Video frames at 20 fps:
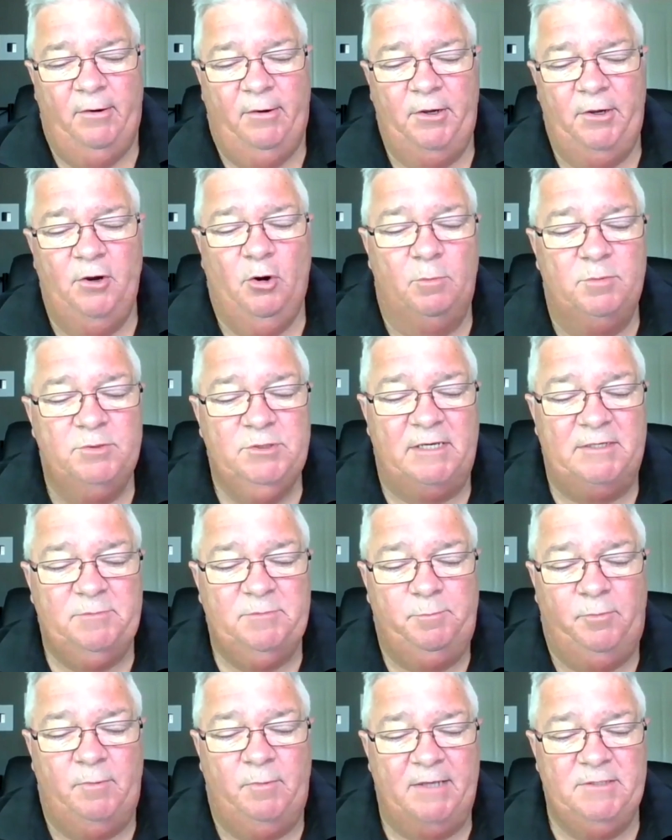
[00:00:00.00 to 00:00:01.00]
it helps as
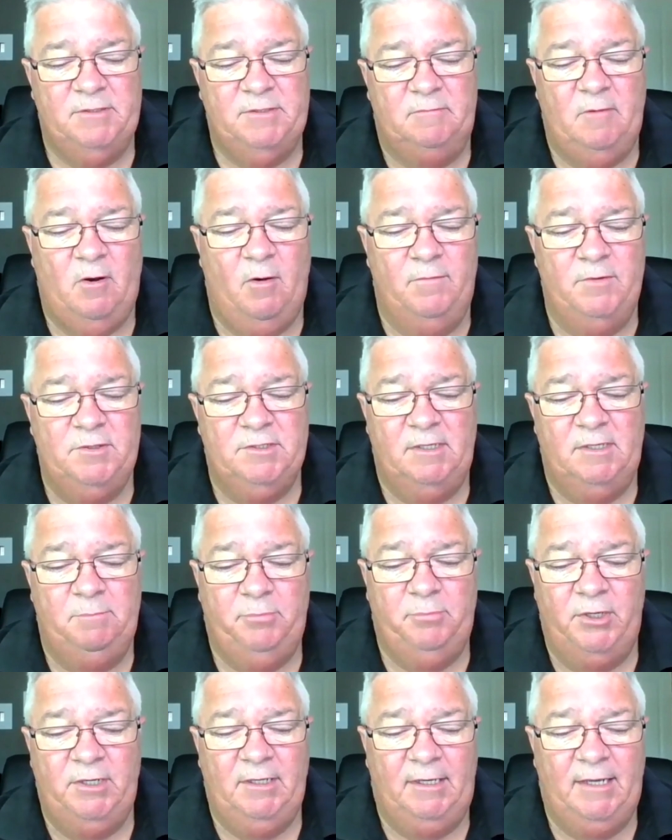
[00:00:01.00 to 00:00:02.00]
as obviously
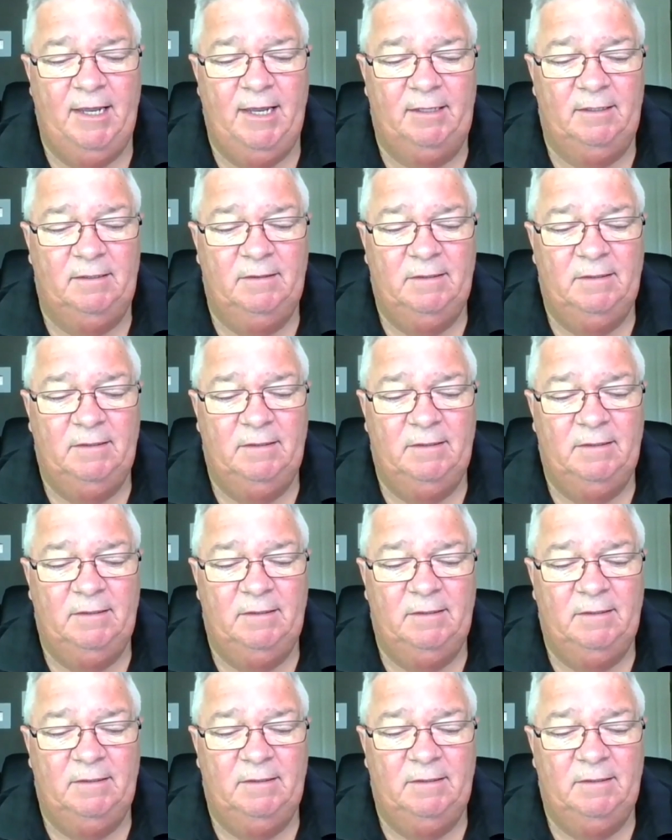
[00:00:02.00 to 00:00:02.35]
Bryn can.